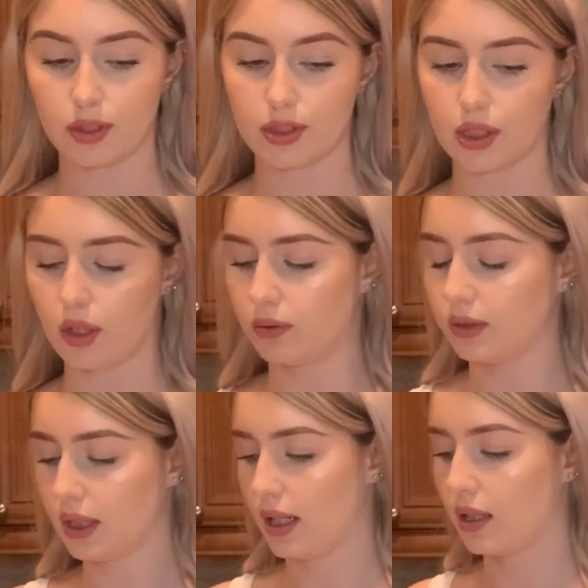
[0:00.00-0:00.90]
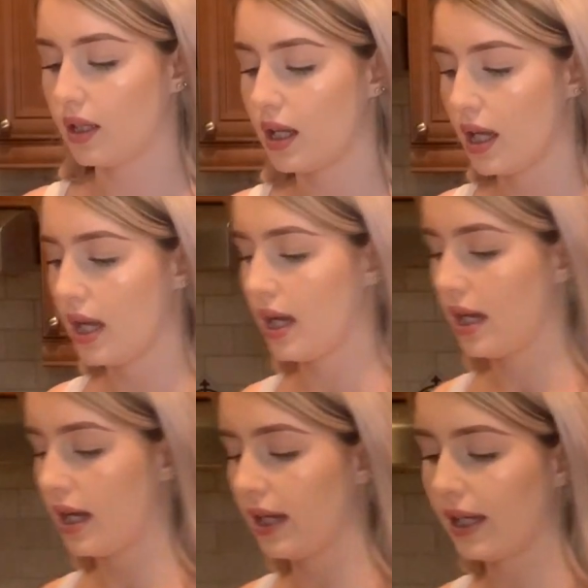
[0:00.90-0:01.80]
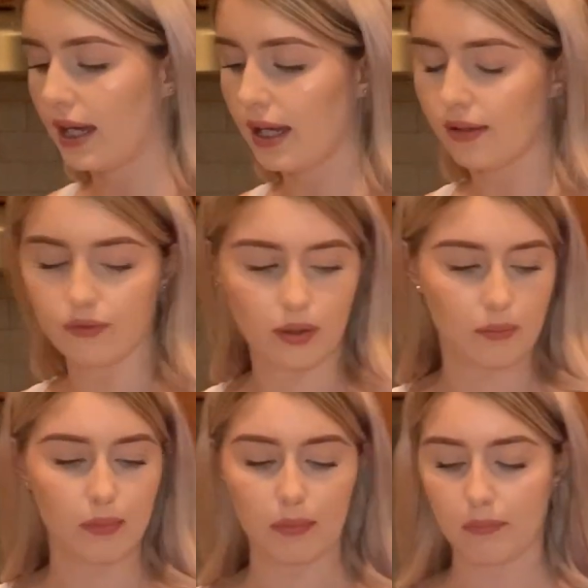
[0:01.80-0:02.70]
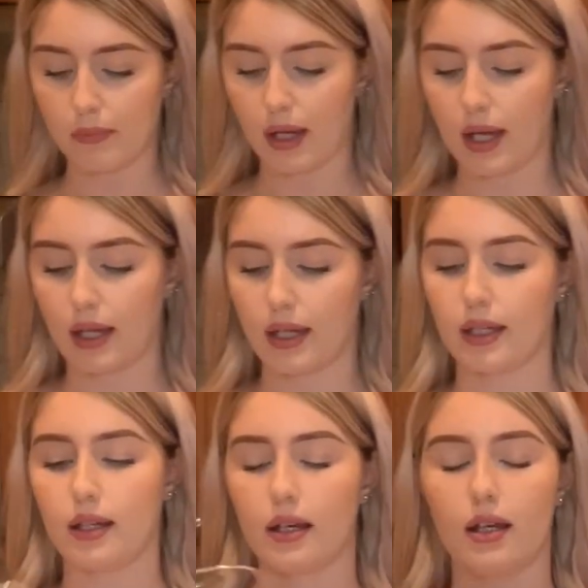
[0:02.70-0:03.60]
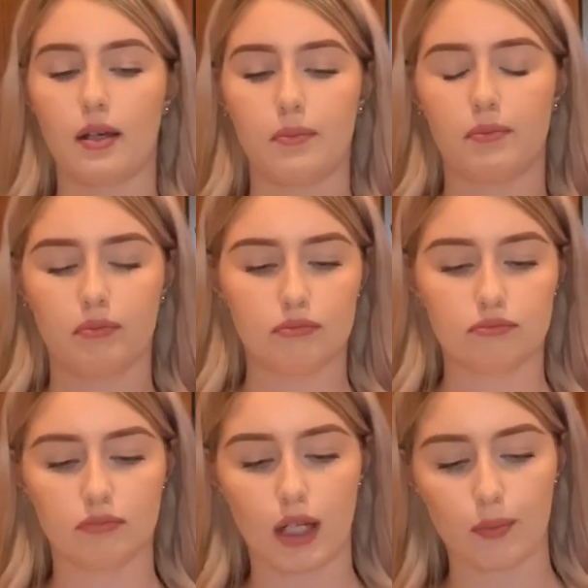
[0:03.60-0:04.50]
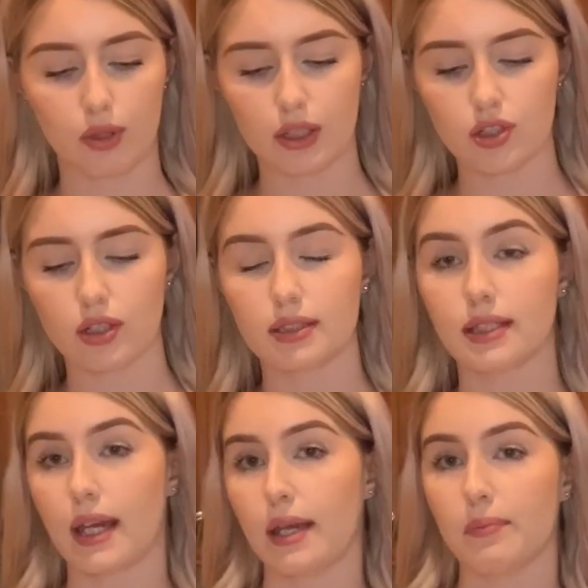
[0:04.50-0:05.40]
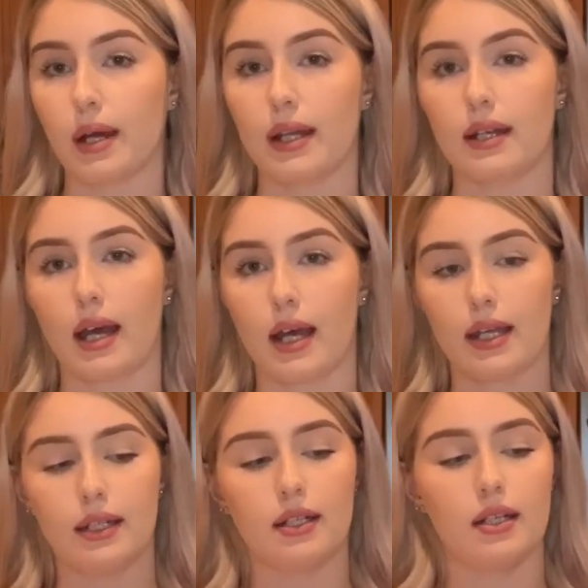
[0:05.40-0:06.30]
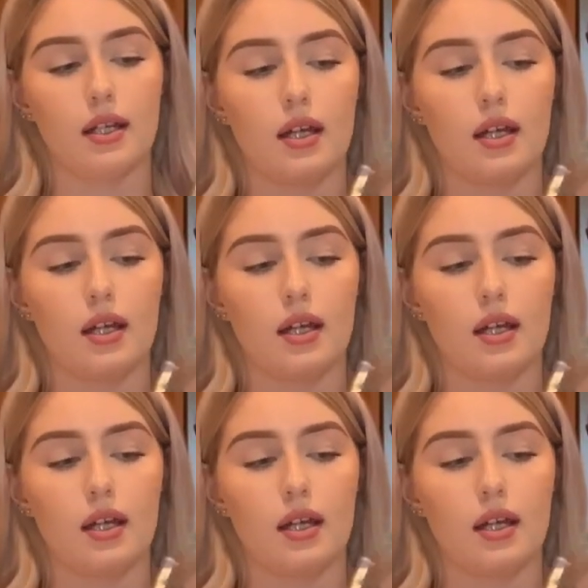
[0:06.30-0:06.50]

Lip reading: So yeah. I have my, I'm pretty sure it's 8x9